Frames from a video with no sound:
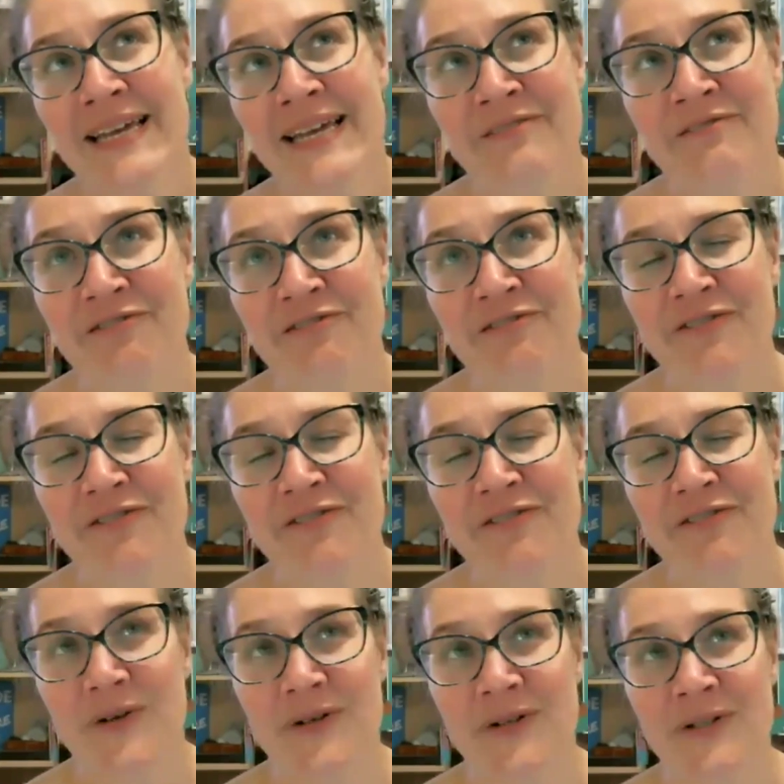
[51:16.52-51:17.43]
if,
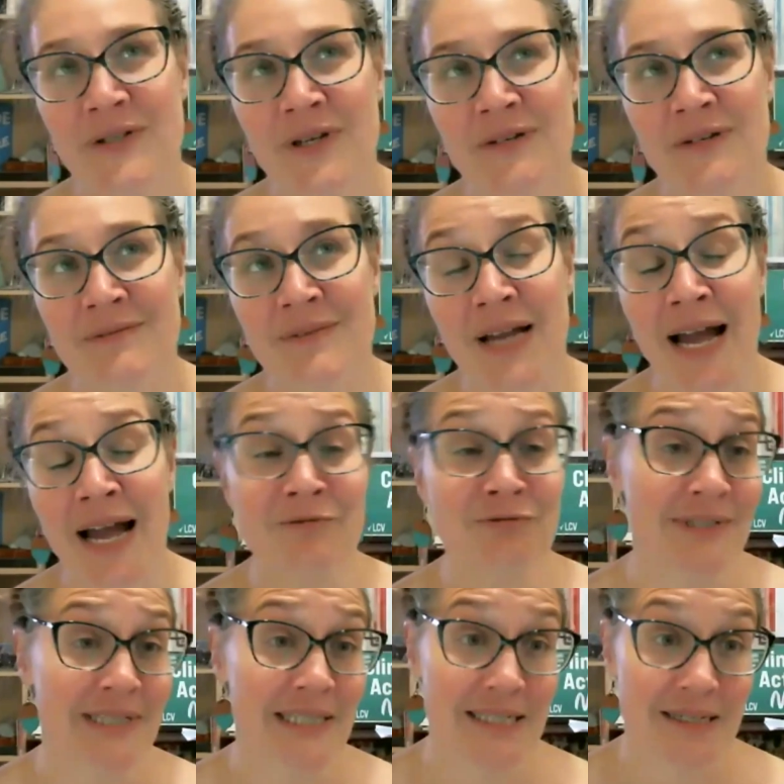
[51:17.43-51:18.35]
I
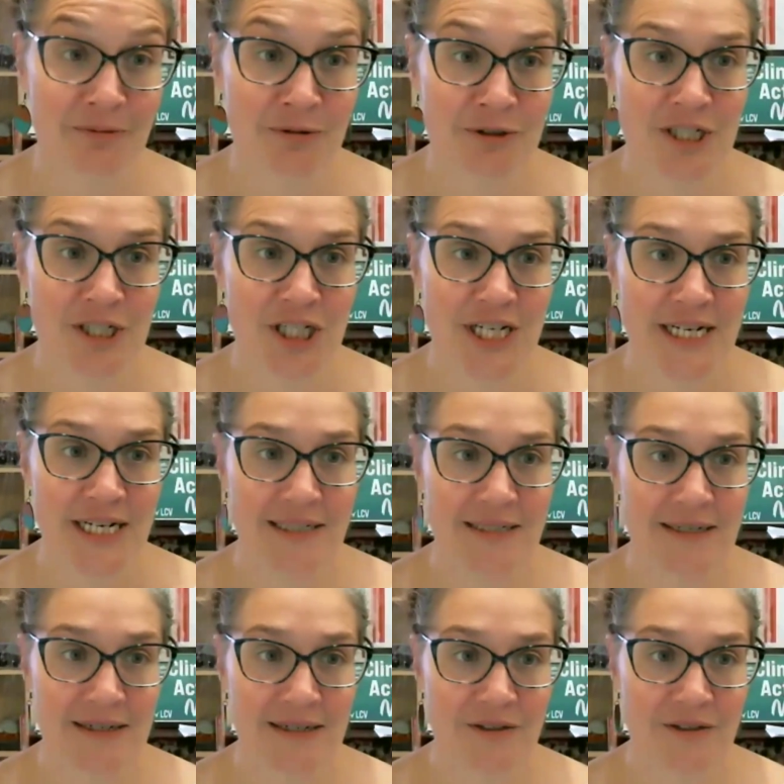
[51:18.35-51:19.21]
really appreciated